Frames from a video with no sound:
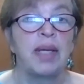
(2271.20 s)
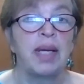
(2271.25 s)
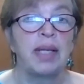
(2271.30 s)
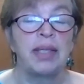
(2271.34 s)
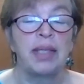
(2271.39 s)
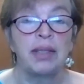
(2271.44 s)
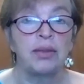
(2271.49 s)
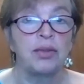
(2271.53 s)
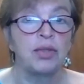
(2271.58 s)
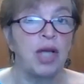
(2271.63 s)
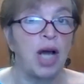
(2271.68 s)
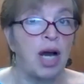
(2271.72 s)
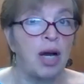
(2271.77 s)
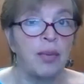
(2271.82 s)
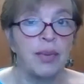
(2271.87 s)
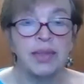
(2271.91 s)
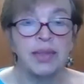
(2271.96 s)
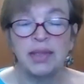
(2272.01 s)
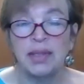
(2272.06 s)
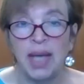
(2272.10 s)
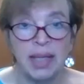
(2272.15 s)
and he'll know
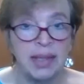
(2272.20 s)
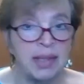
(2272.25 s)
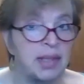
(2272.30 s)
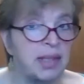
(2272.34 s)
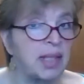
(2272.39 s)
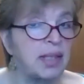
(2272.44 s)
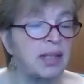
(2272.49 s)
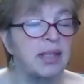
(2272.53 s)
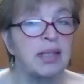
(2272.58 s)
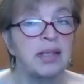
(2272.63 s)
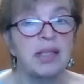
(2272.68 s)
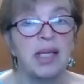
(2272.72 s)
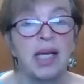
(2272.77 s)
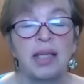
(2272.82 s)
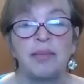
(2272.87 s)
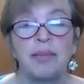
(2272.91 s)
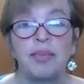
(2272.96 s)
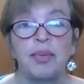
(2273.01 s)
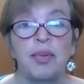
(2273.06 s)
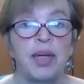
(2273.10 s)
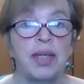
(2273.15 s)
it's not six to
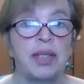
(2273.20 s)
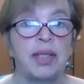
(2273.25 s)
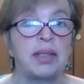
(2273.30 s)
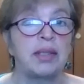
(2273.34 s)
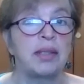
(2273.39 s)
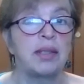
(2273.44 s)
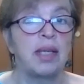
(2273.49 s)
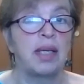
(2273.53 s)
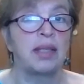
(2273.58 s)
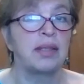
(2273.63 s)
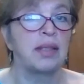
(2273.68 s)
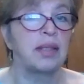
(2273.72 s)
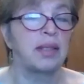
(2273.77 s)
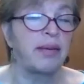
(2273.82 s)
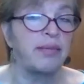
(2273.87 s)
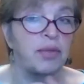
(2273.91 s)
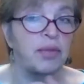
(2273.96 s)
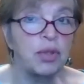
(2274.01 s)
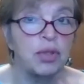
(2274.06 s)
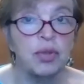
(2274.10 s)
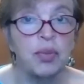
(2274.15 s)
10 points, it's
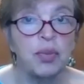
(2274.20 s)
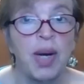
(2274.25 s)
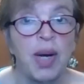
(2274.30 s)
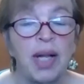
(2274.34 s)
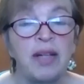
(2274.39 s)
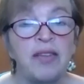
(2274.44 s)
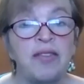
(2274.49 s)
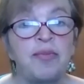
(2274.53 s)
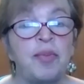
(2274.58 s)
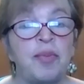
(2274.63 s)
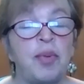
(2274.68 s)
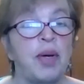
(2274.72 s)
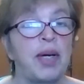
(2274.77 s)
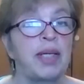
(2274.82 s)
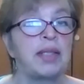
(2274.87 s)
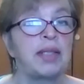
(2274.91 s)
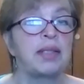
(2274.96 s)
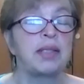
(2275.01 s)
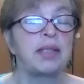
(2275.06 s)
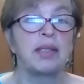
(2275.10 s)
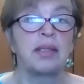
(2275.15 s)
11 or 12
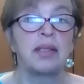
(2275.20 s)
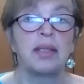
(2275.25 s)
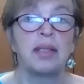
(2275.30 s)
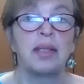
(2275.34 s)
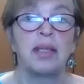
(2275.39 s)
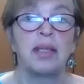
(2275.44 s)
points. That's